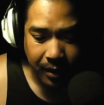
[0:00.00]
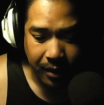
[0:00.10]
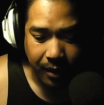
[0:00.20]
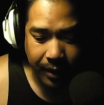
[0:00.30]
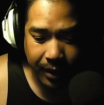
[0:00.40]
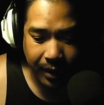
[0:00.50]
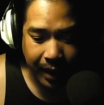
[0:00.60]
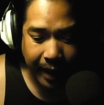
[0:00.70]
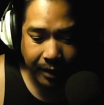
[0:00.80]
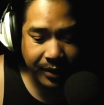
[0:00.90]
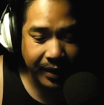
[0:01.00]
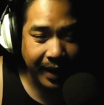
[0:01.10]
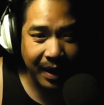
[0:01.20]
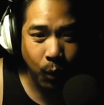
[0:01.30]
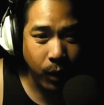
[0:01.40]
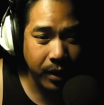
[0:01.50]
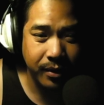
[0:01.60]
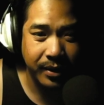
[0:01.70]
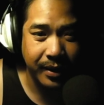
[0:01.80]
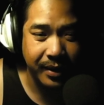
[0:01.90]
All right, I don't see any winners
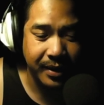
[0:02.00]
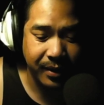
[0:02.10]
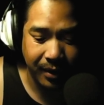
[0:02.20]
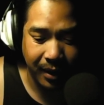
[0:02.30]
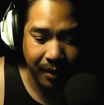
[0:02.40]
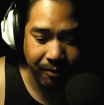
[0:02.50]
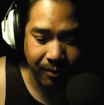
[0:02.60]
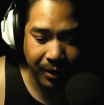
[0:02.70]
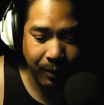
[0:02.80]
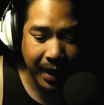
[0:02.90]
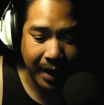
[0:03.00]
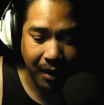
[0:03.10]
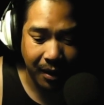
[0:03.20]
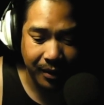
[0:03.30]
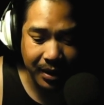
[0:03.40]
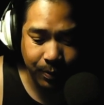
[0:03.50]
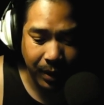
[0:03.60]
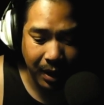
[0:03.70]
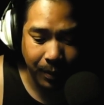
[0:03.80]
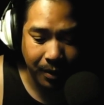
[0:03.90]
in this debate at all. These
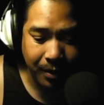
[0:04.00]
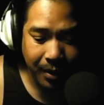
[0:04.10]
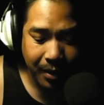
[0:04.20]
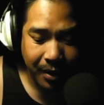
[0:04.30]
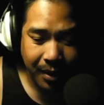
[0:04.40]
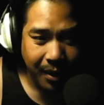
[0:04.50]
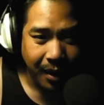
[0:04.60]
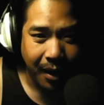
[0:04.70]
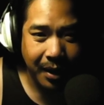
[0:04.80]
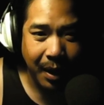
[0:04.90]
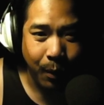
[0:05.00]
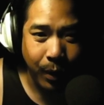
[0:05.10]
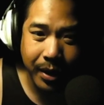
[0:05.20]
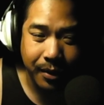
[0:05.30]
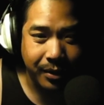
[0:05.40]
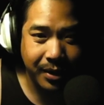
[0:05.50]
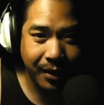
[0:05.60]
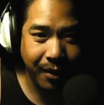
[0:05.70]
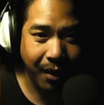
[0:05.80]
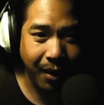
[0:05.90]
people are not winners.
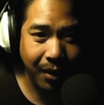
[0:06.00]
They're all